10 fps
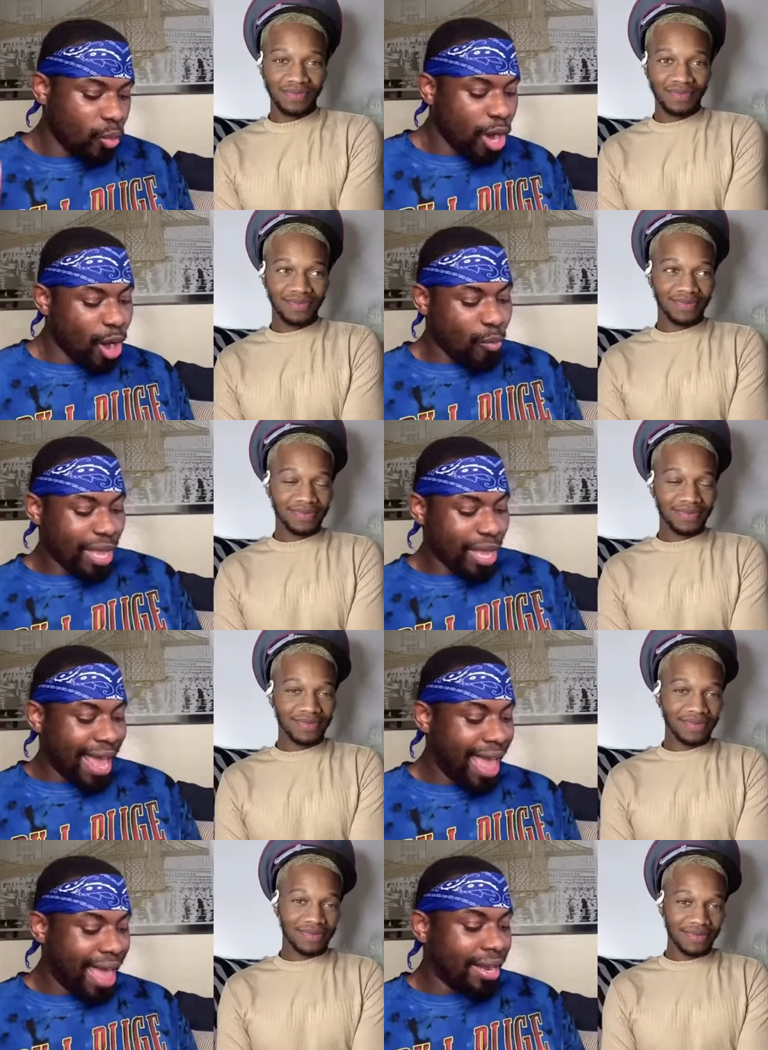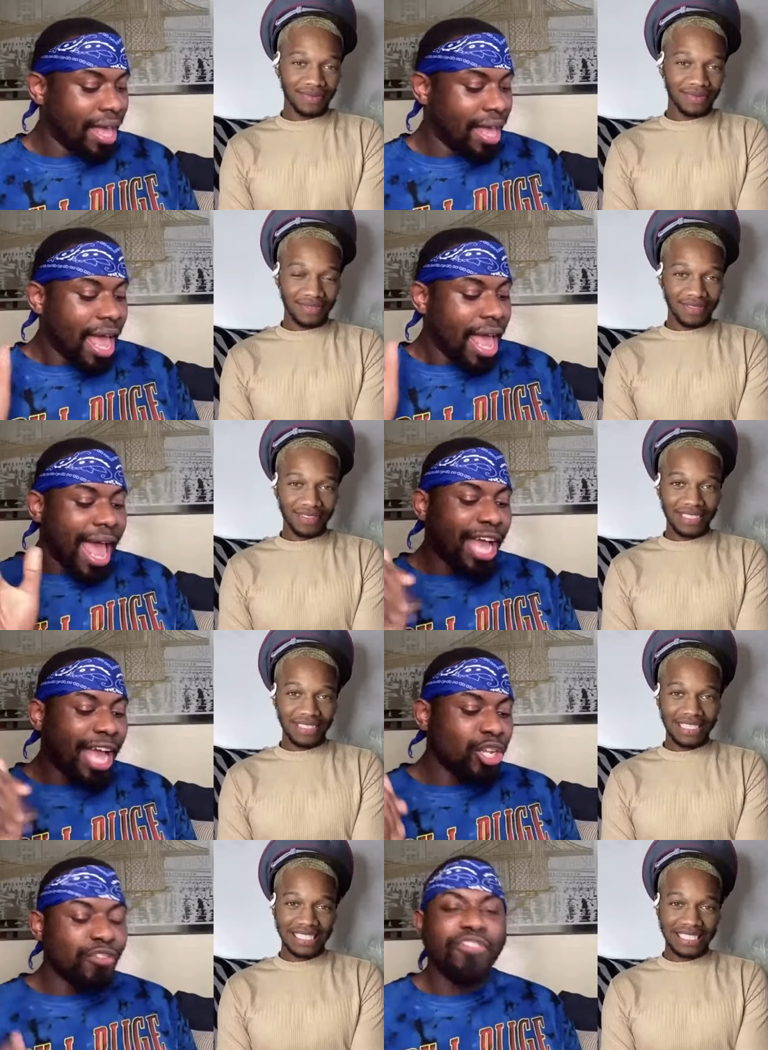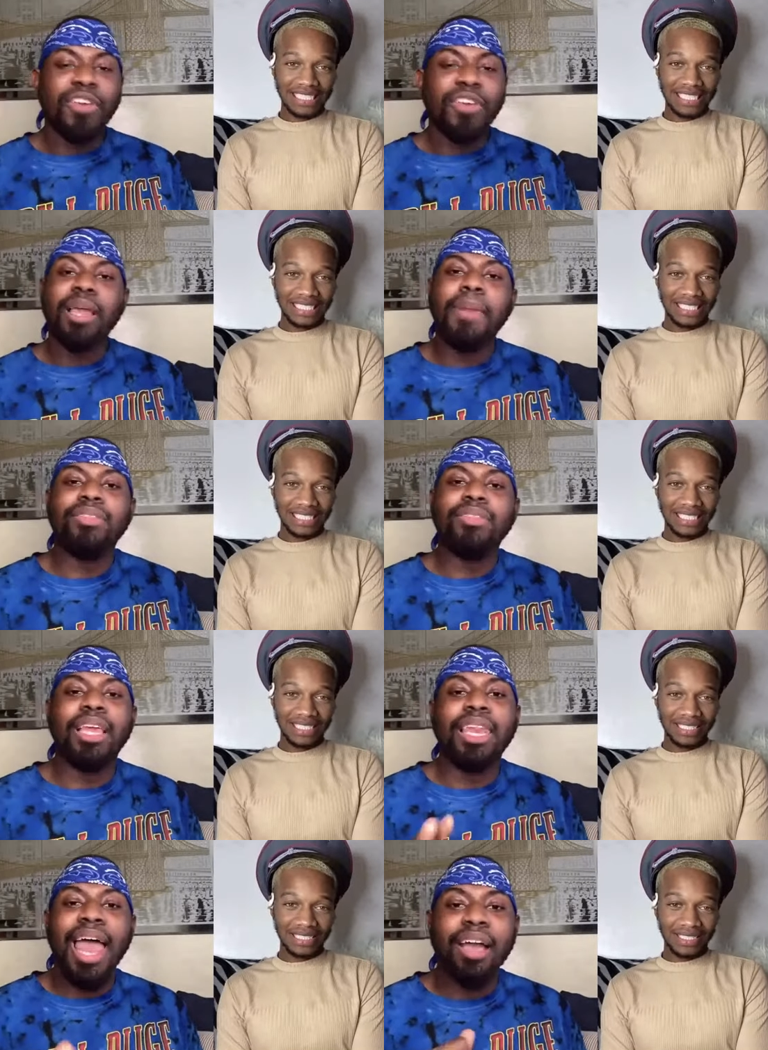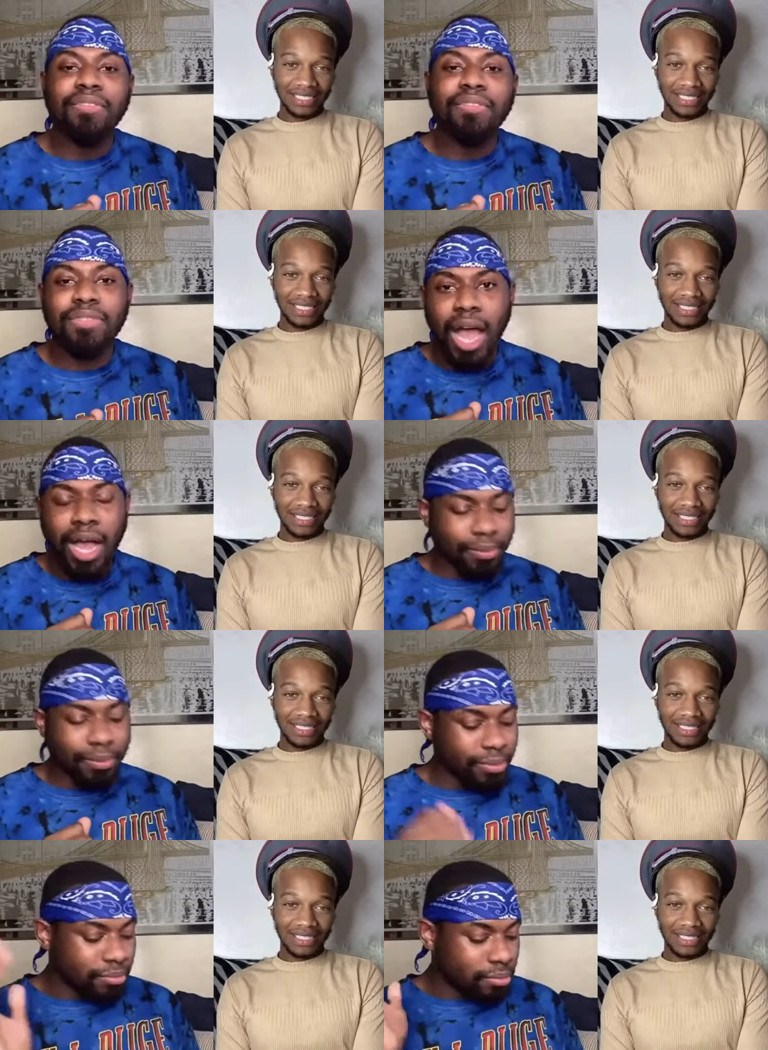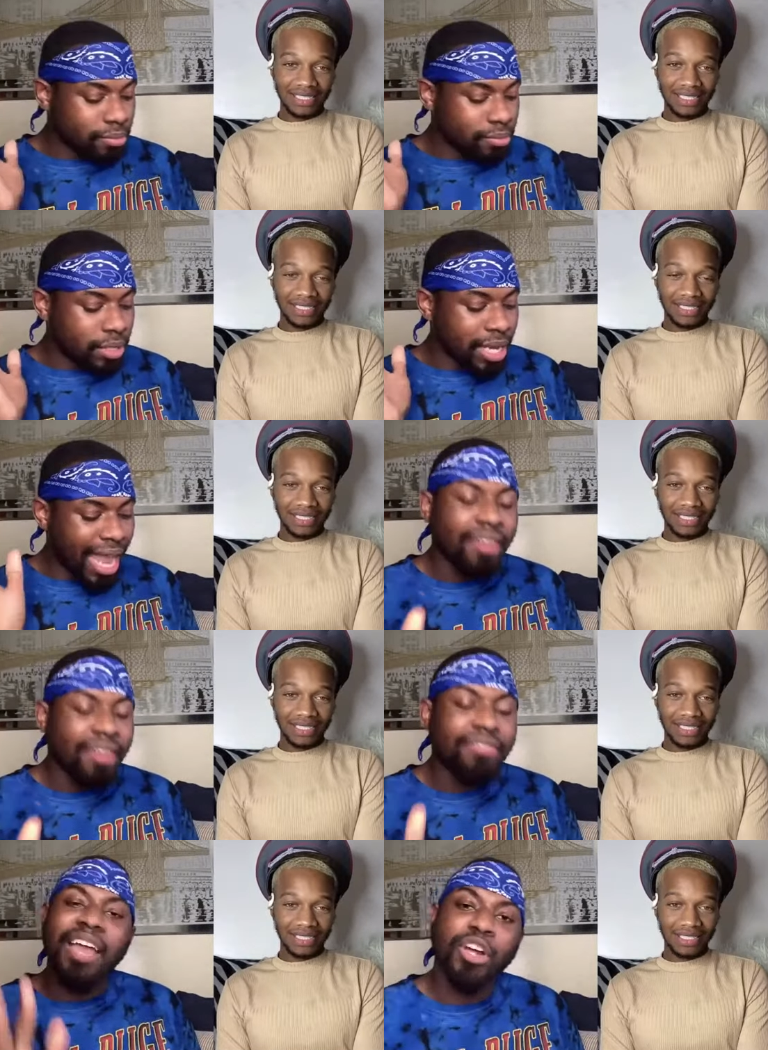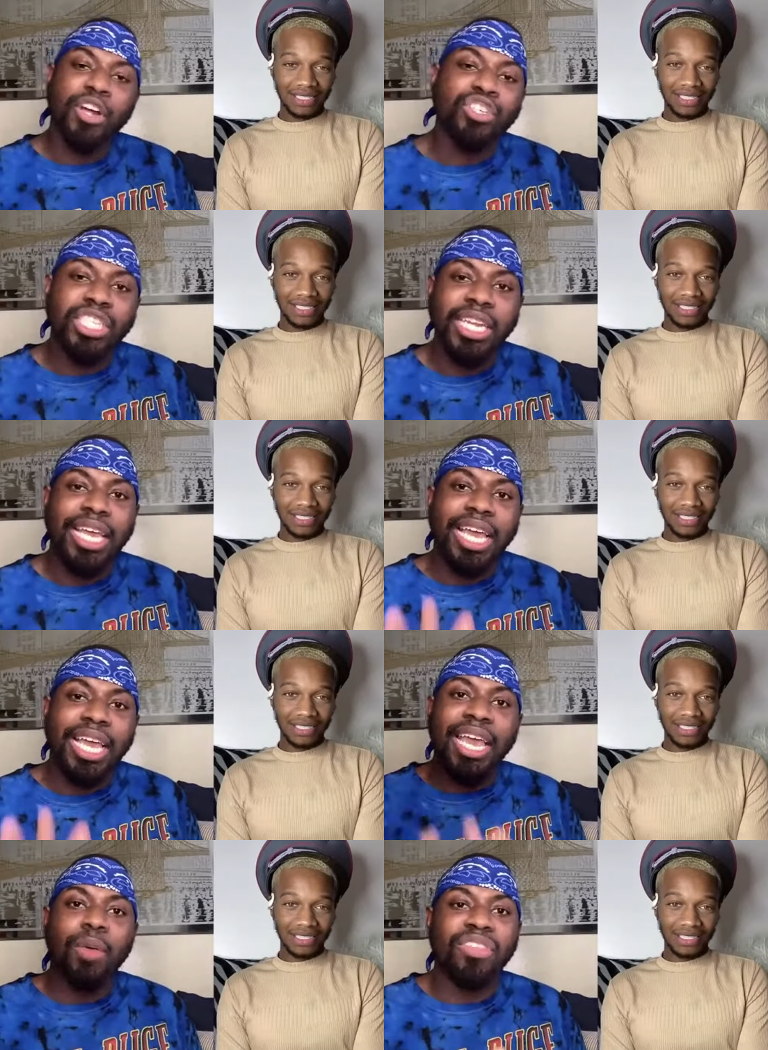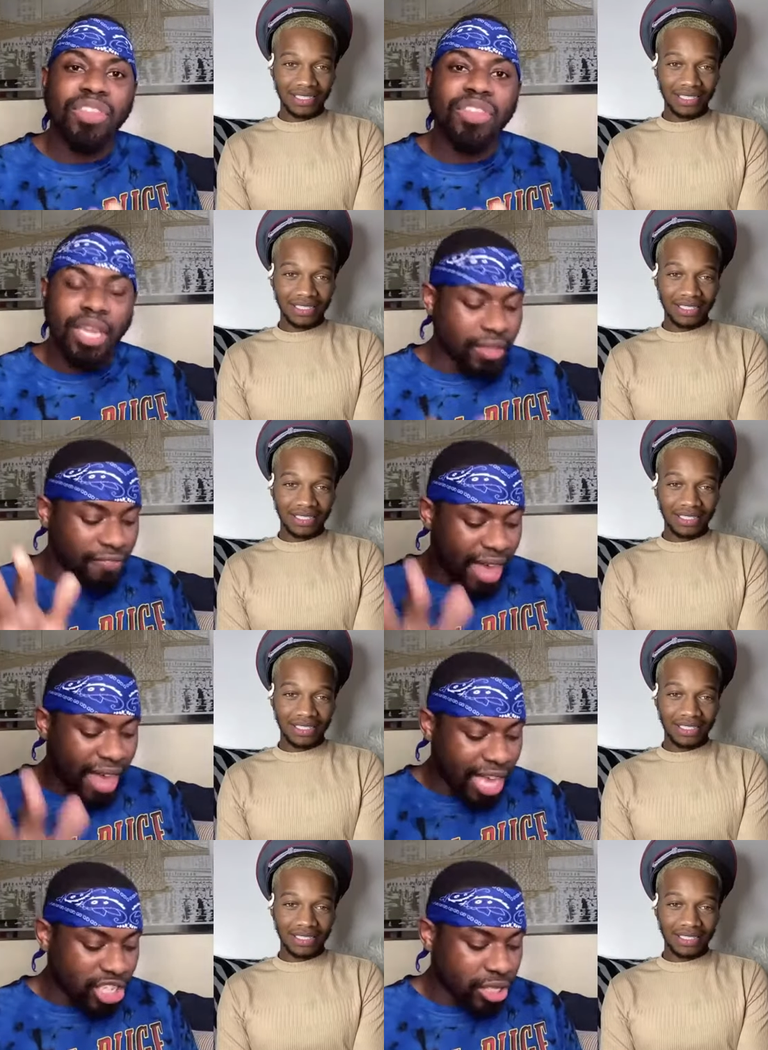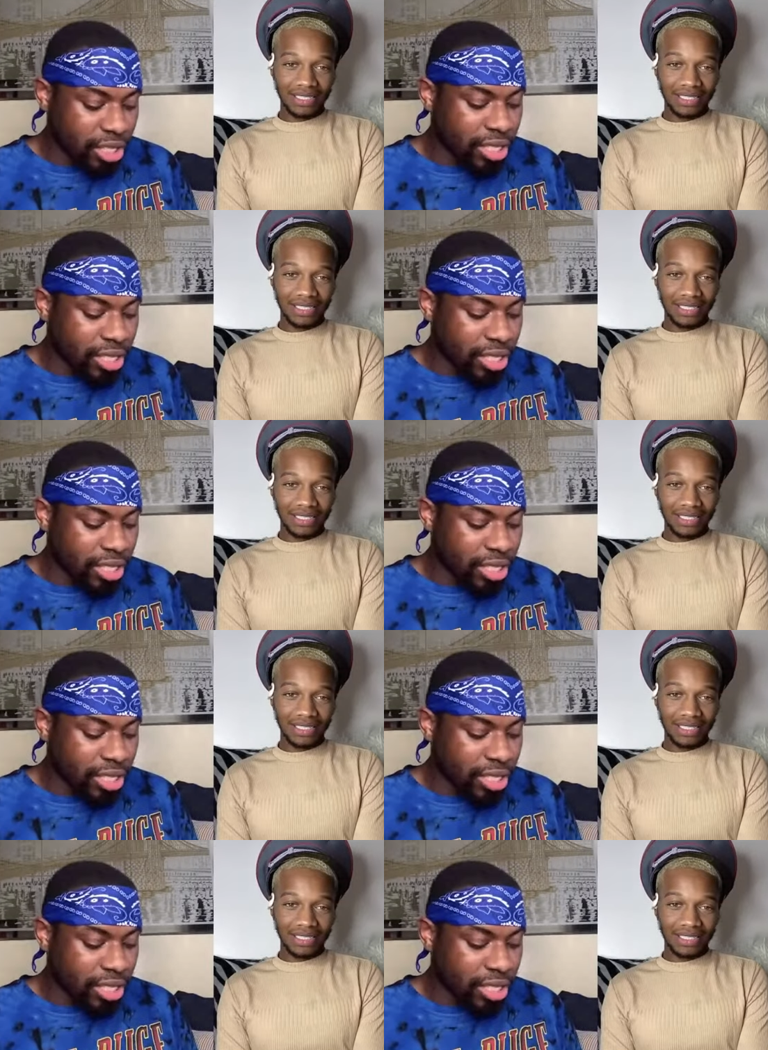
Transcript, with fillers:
Speaker 1: where are we at? How do you feel about the lack of um the lack of diversity within the fashion,